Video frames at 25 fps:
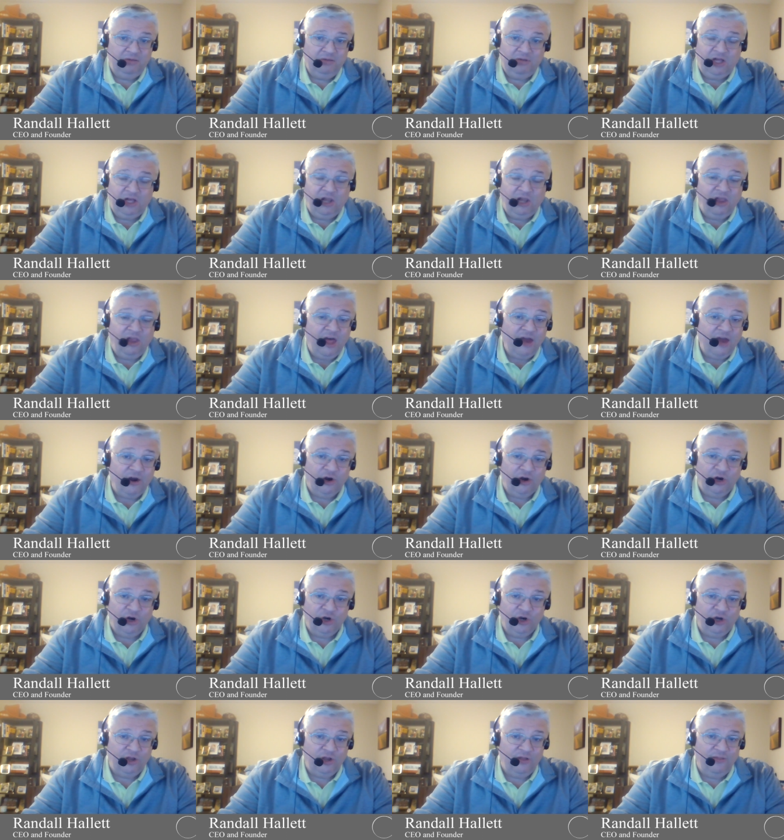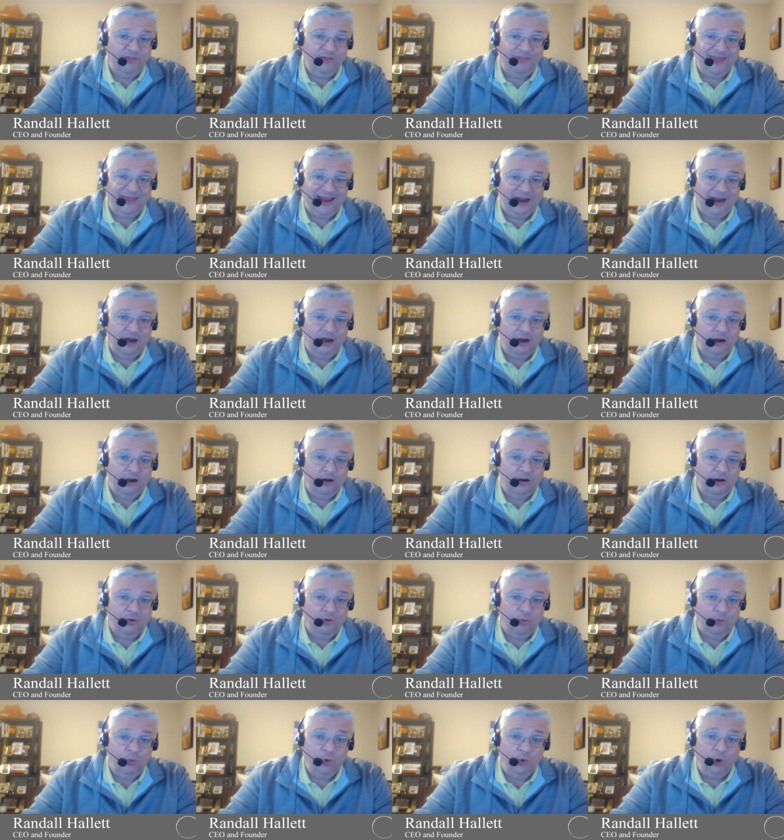cluttered their
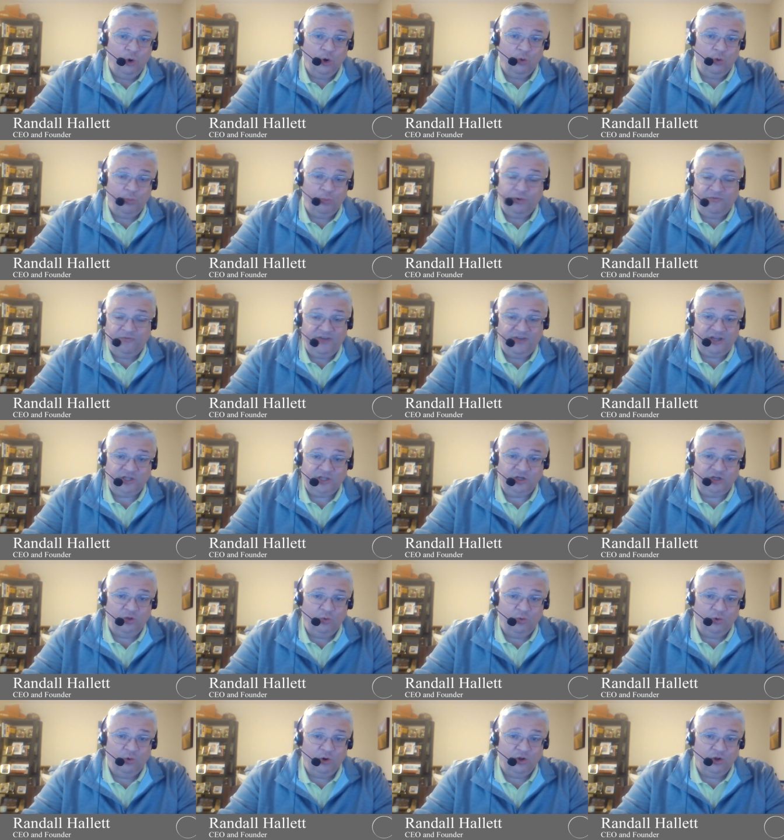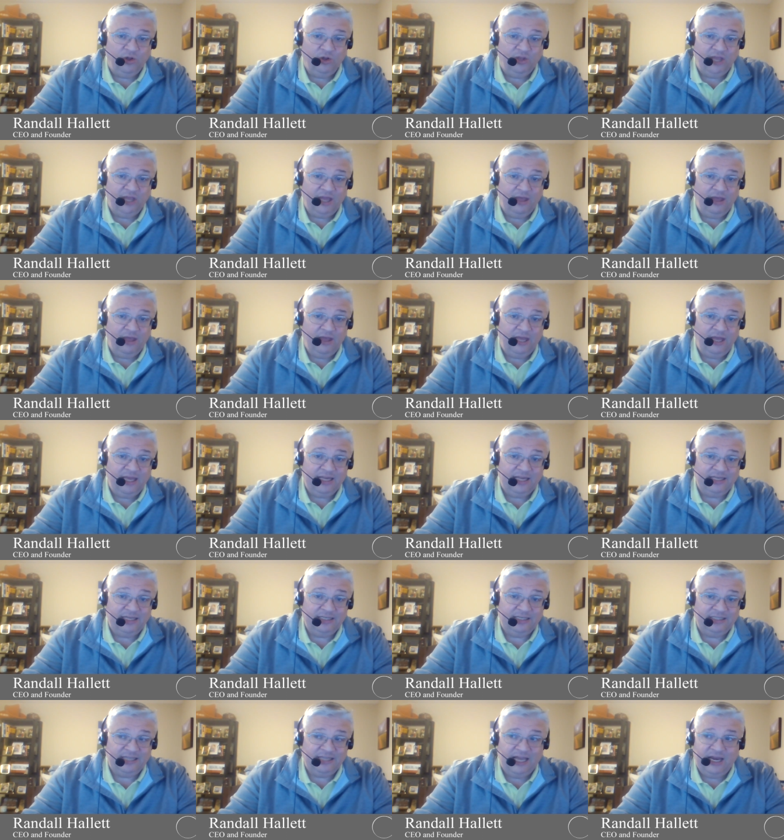professional world
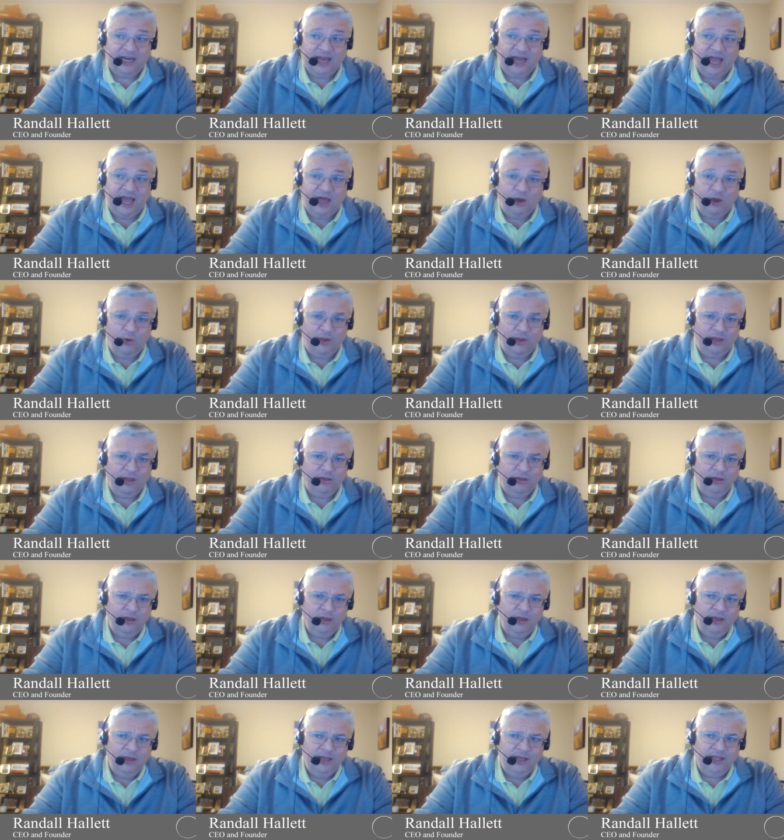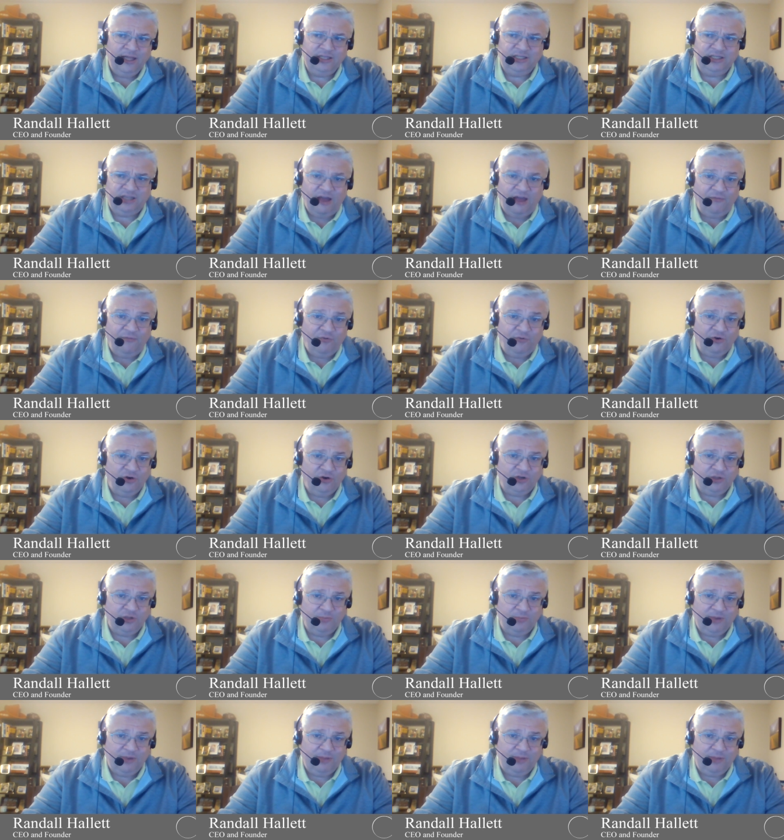is and how it's tougher
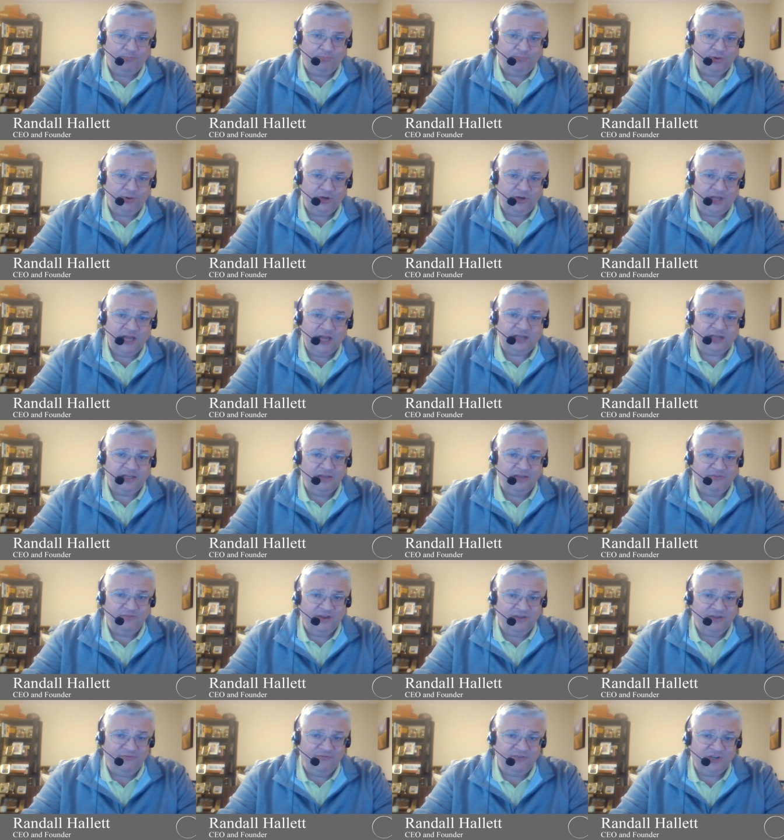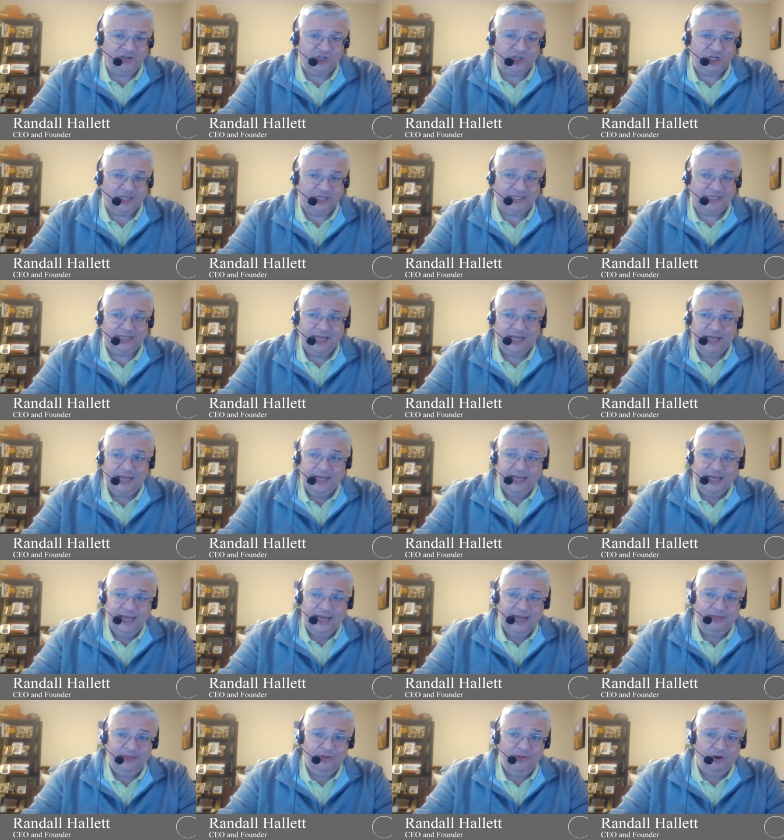to be productive and efficient.
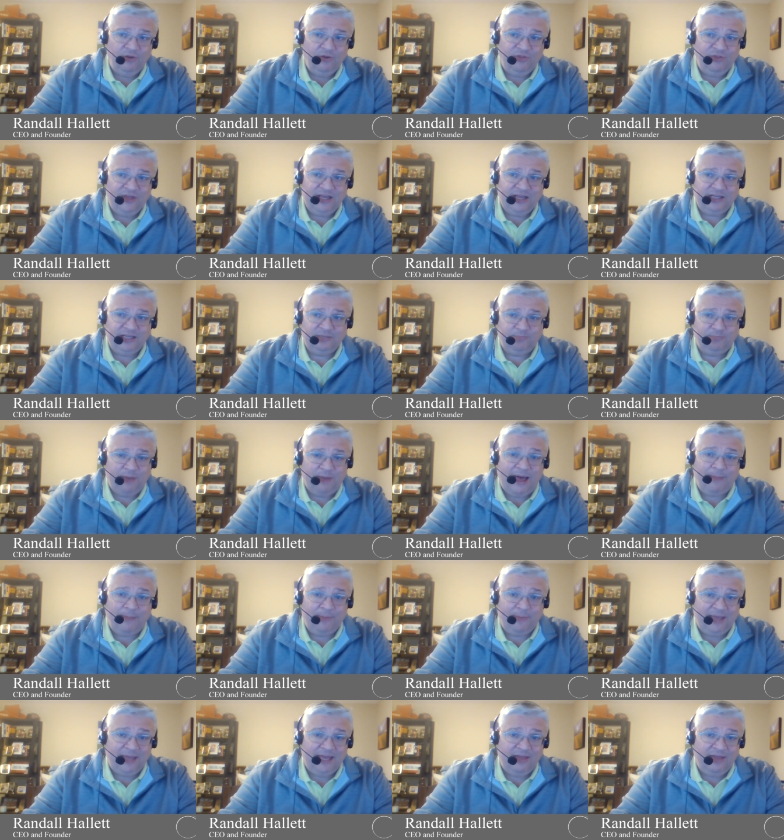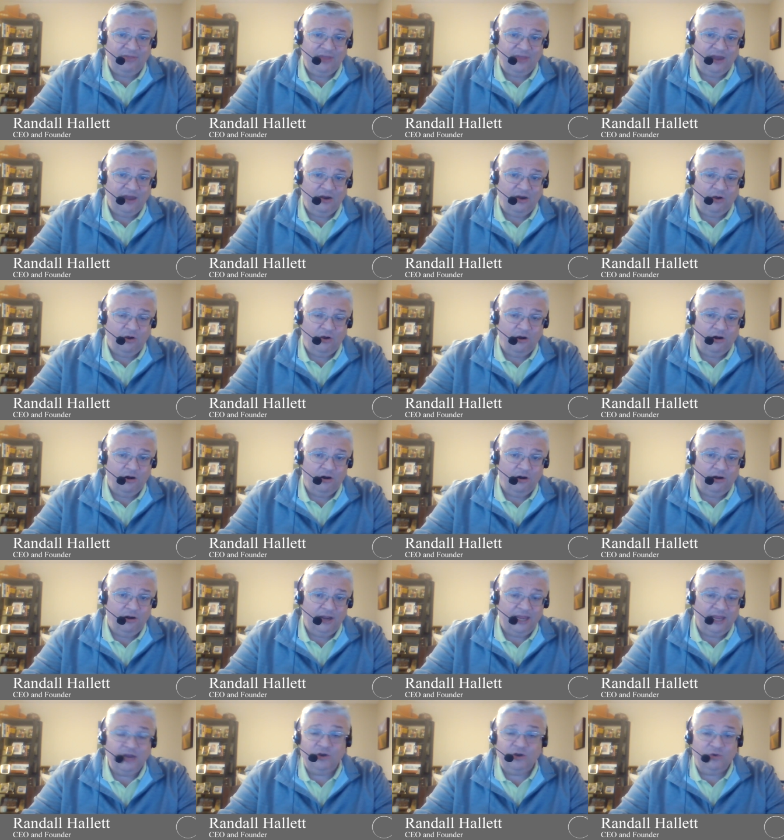And there are things popping in that
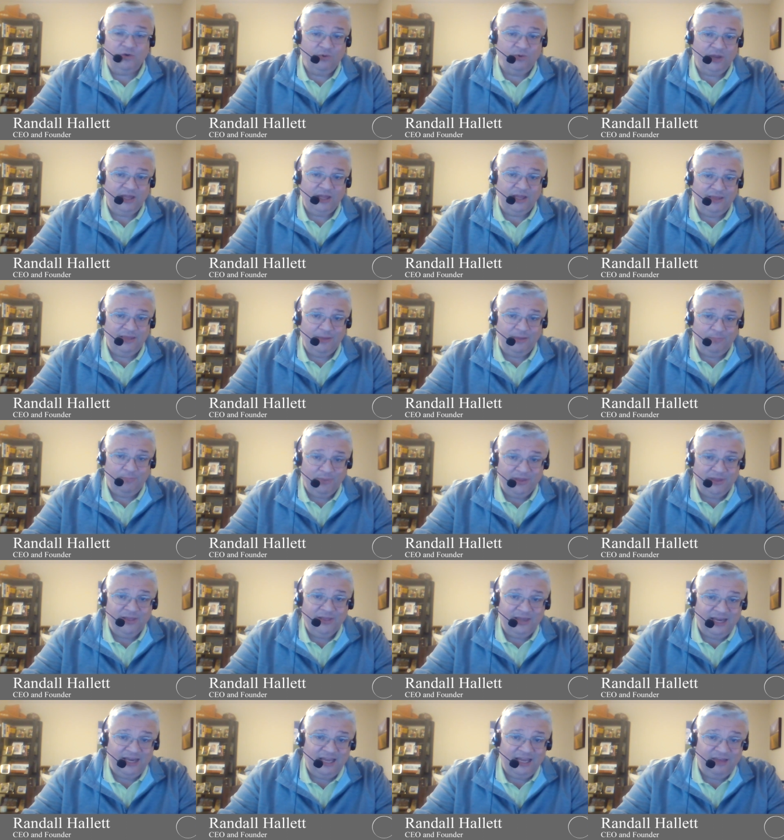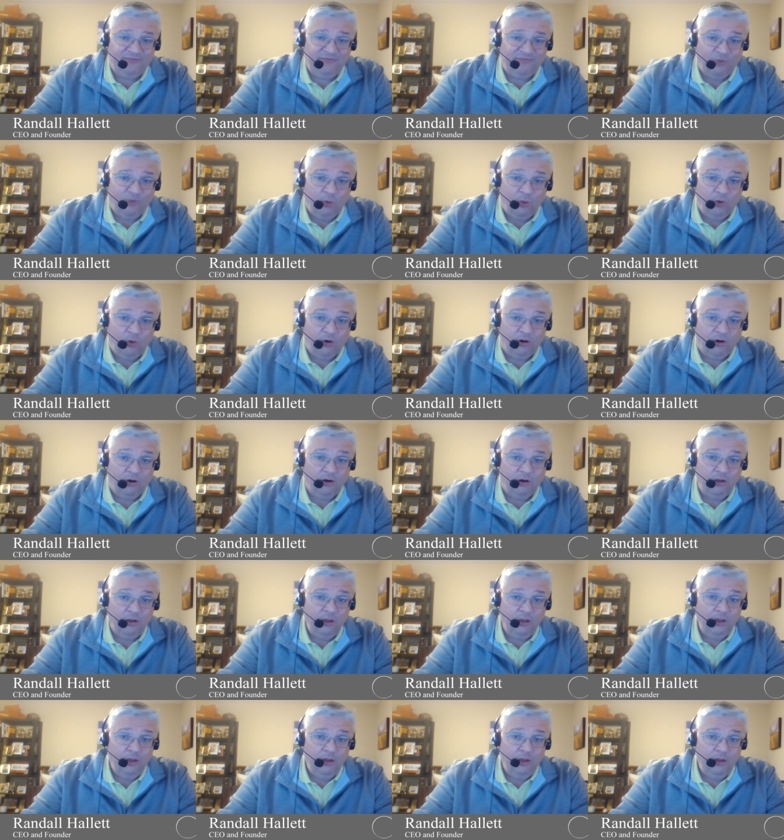are hindering the ability for